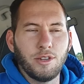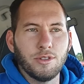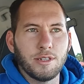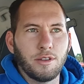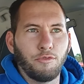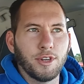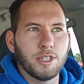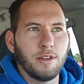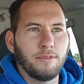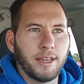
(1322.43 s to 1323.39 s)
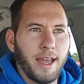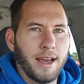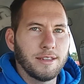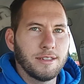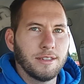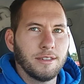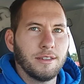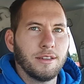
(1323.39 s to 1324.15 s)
uses the friction of the cast.